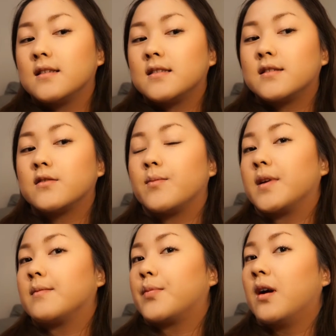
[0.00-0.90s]
this
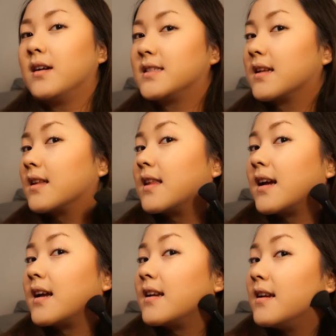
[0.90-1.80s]
stupid bronzing
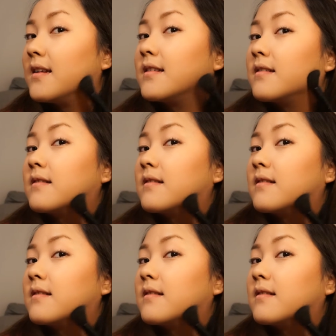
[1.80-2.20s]
line.